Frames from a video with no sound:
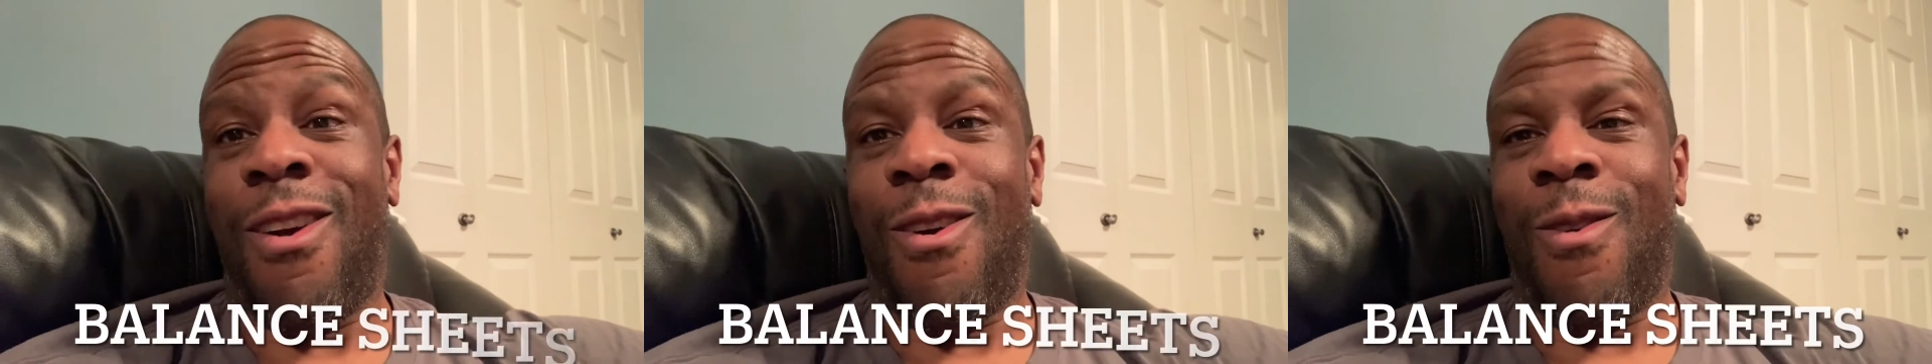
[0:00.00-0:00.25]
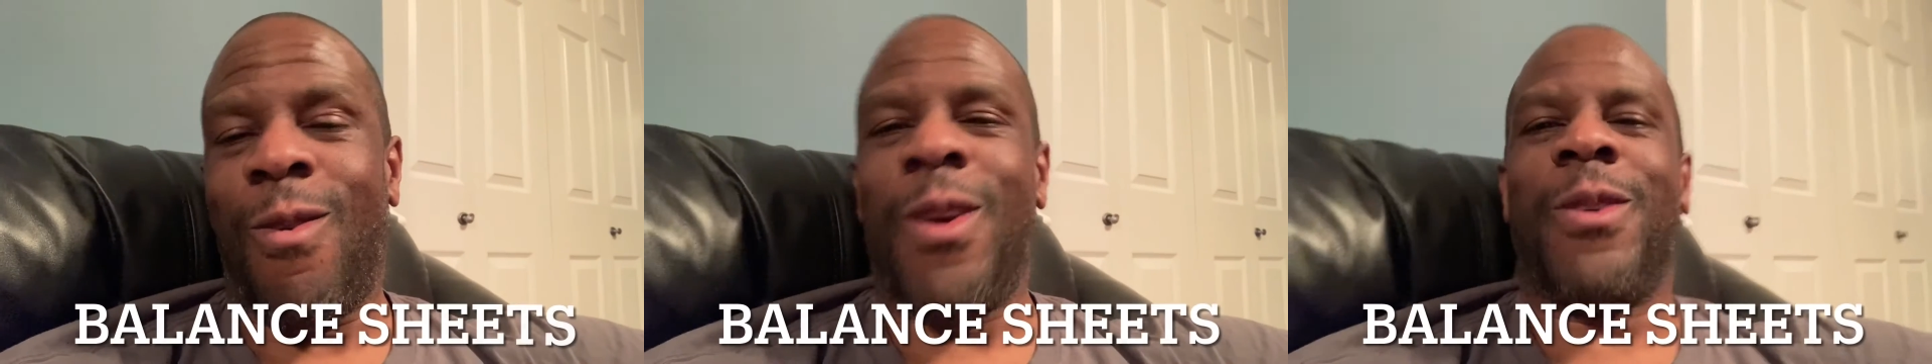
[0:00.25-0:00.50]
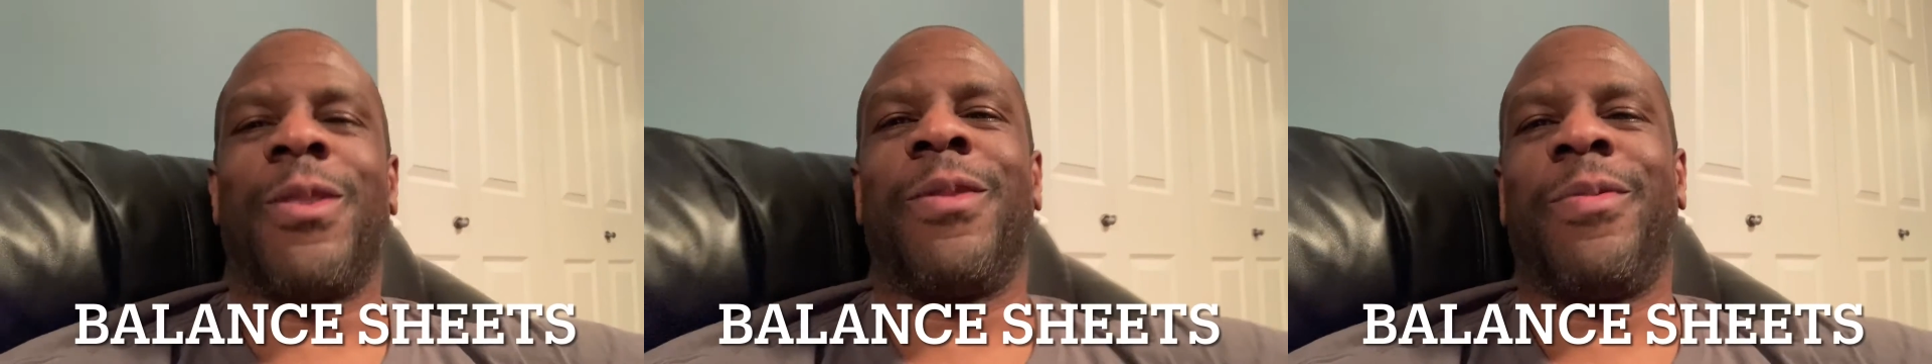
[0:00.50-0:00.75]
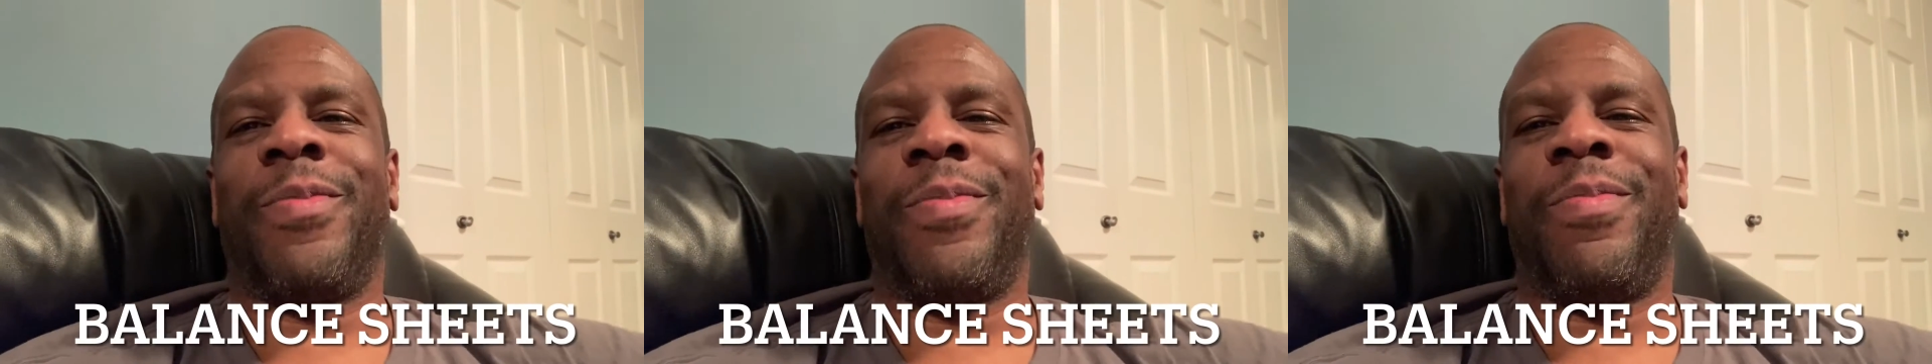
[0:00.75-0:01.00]

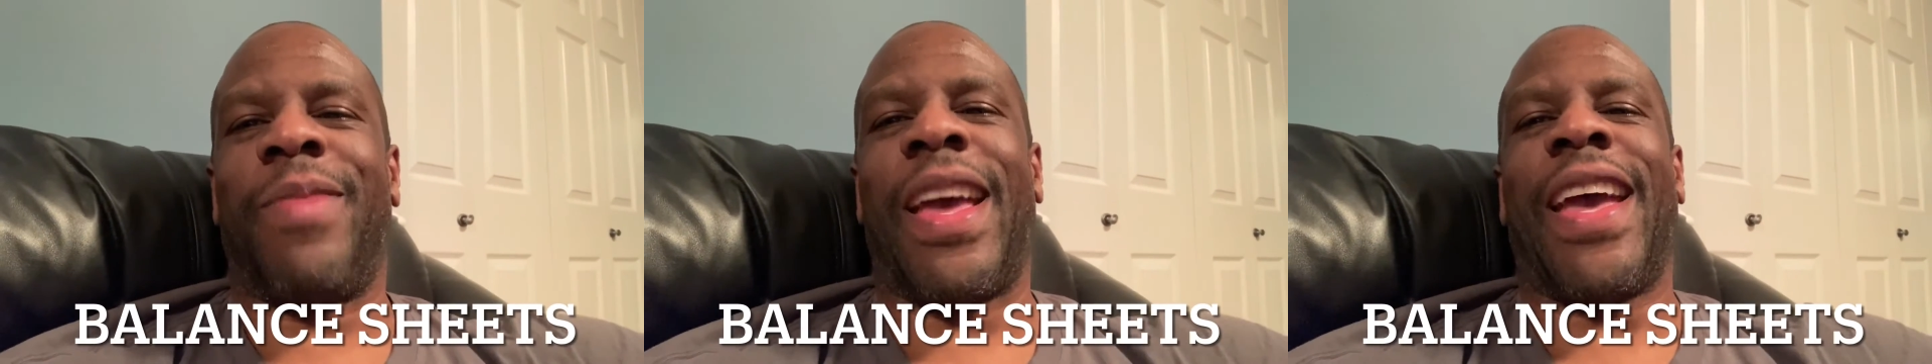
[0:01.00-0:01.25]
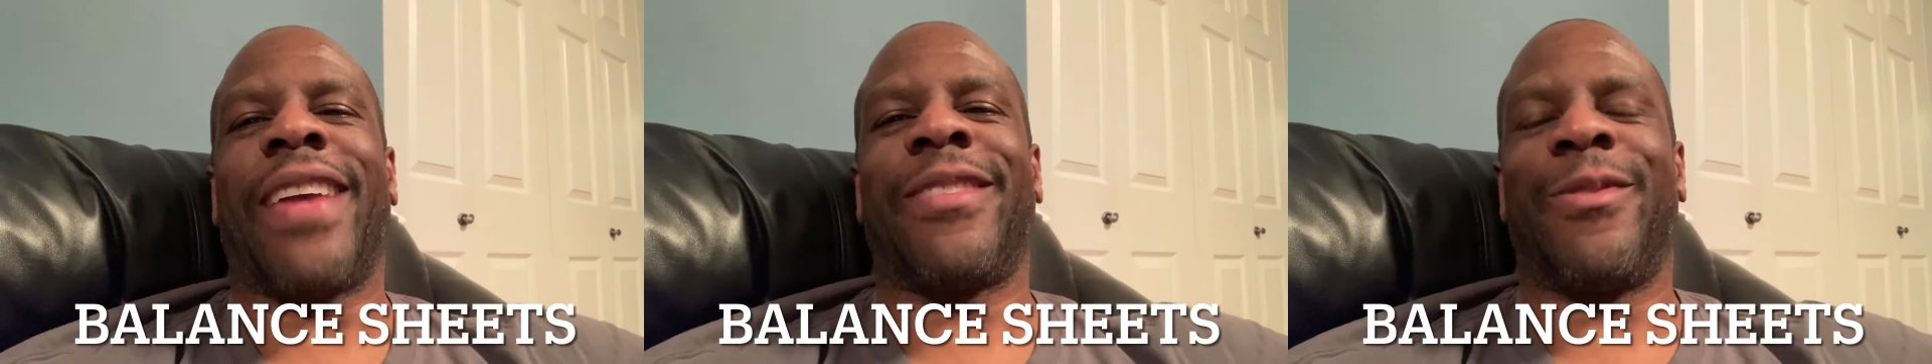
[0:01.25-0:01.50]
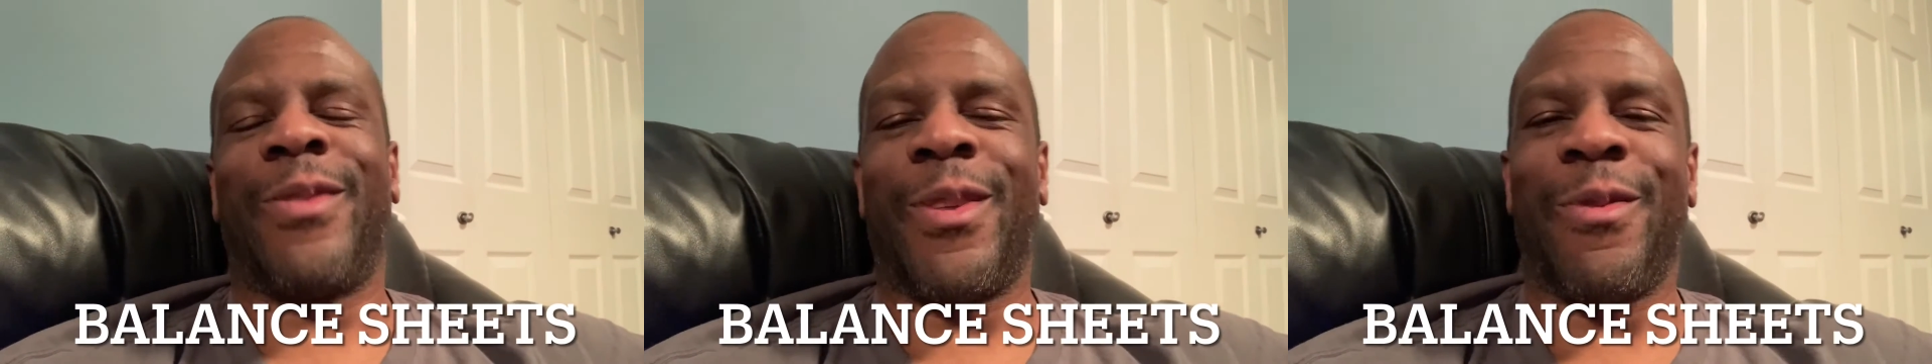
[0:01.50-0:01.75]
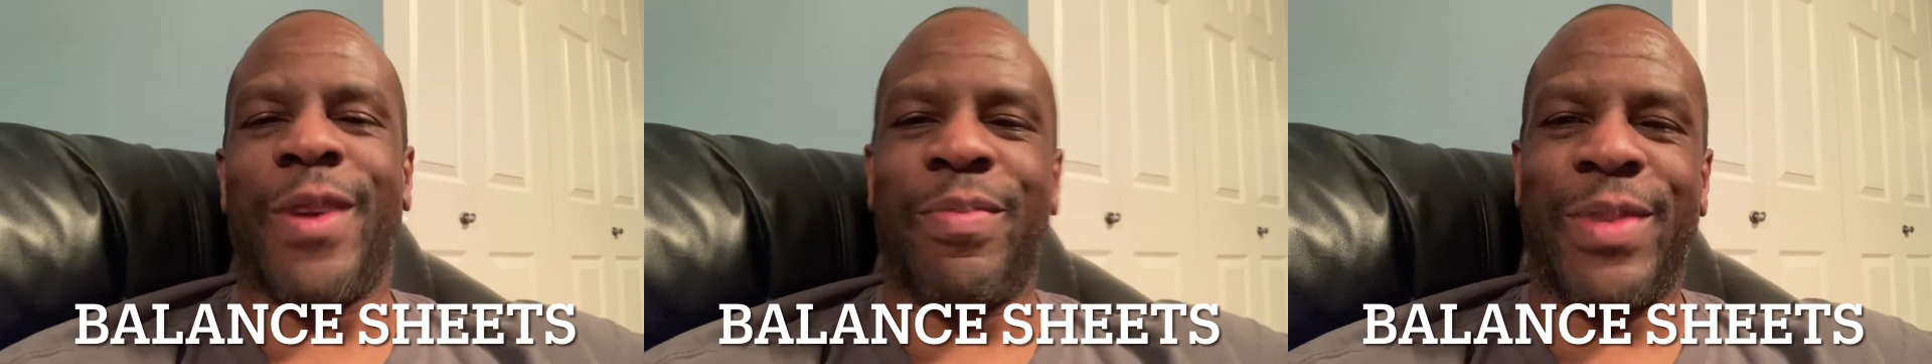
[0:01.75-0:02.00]
Welcome back to
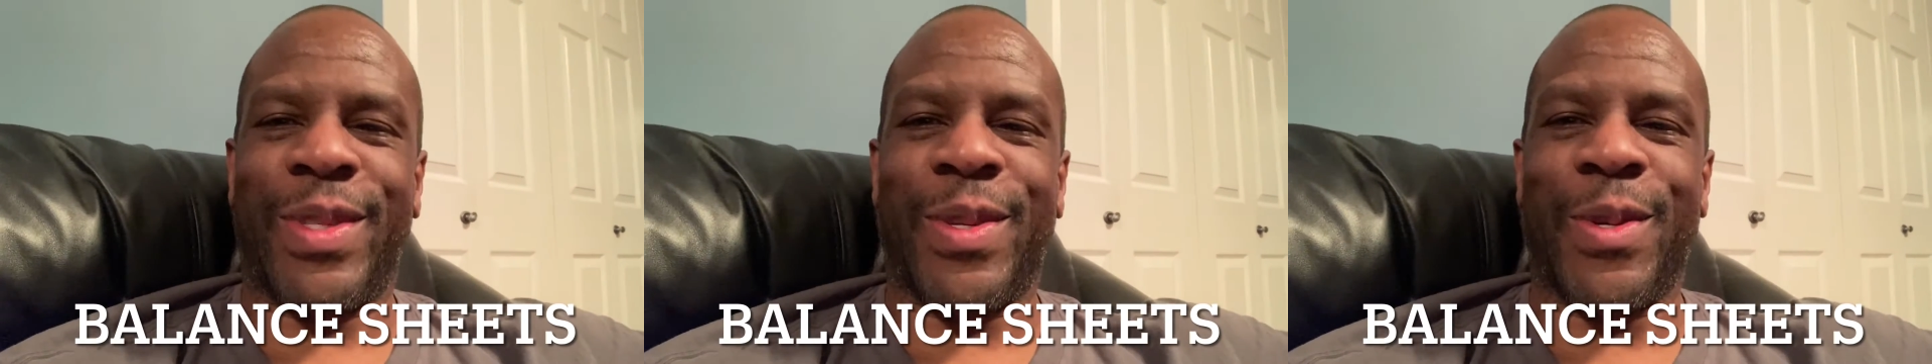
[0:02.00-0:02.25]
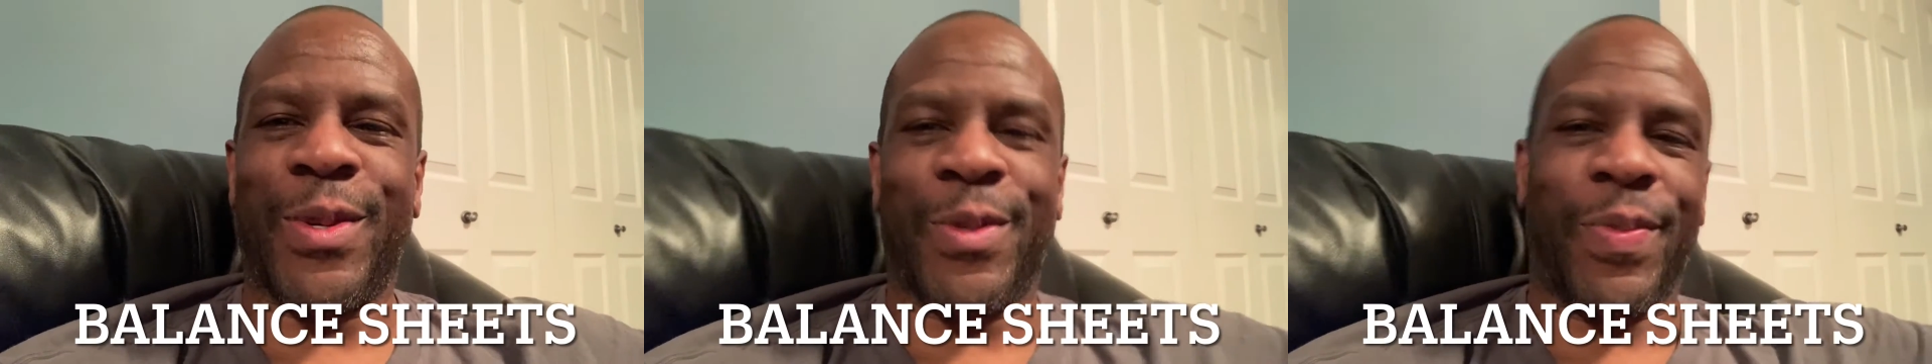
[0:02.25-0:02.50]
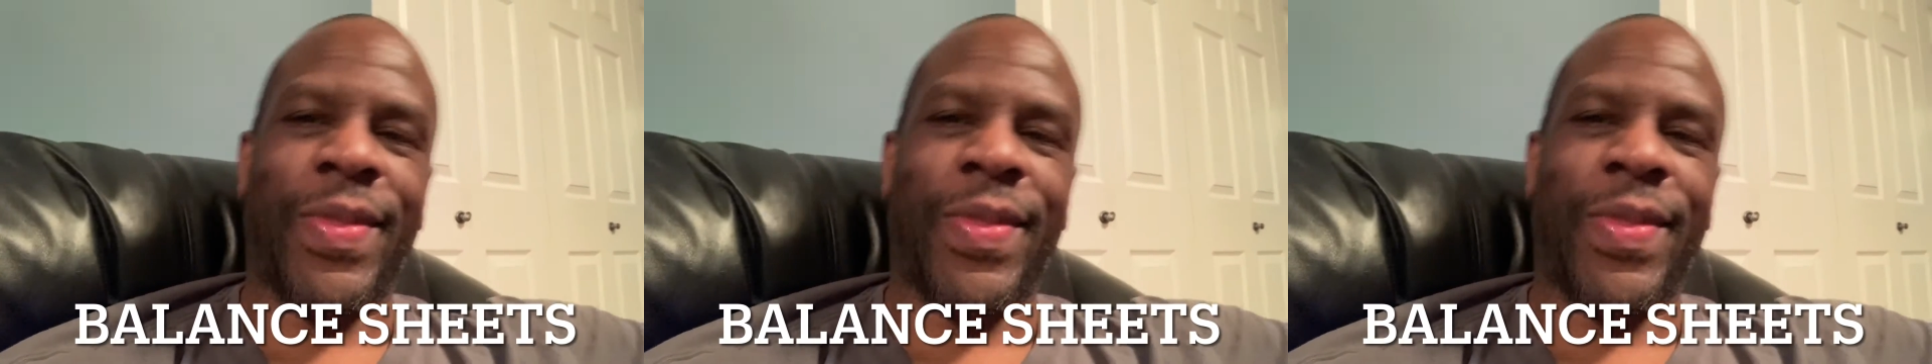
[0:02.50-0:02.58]
another episode.